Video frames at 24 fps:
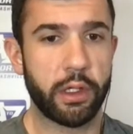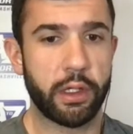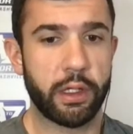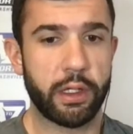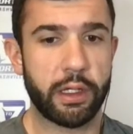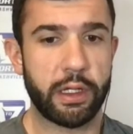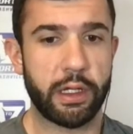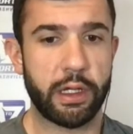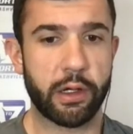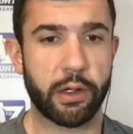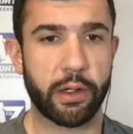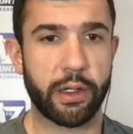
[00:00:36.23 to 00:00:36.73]

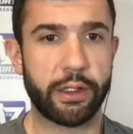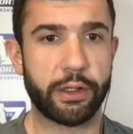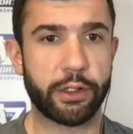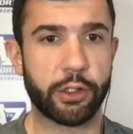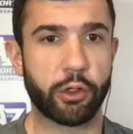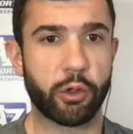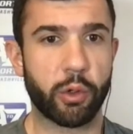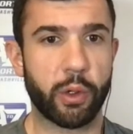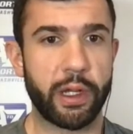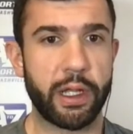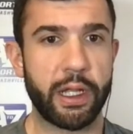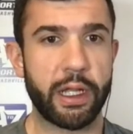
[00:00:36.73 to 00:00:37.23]
here in the
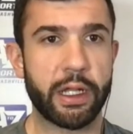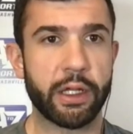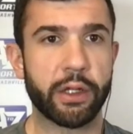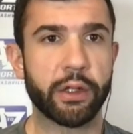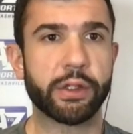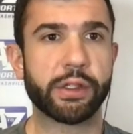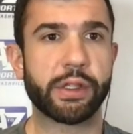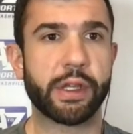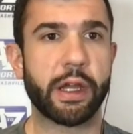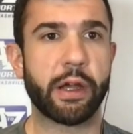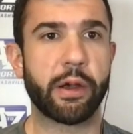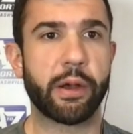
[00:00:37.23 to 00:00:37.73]
Green
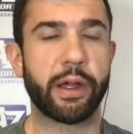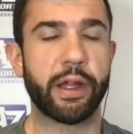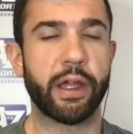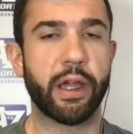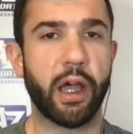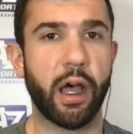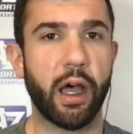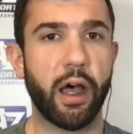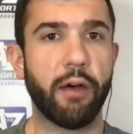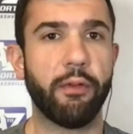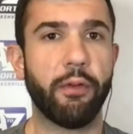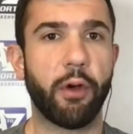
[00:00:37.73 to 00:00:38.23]
Hills area
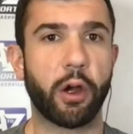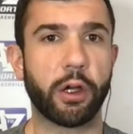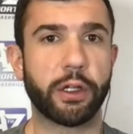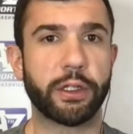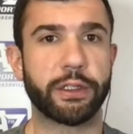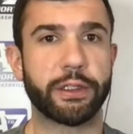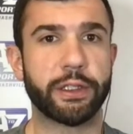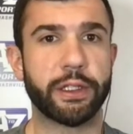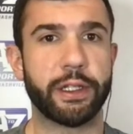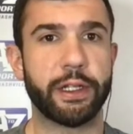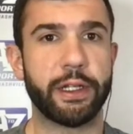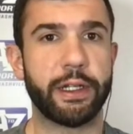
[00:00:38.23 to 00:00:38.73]
of our
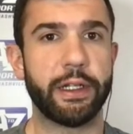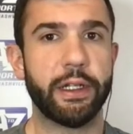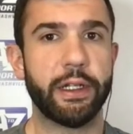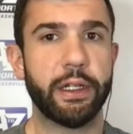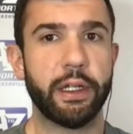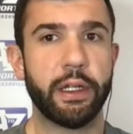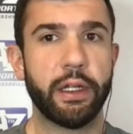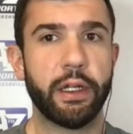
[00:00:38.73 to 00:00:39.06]
city,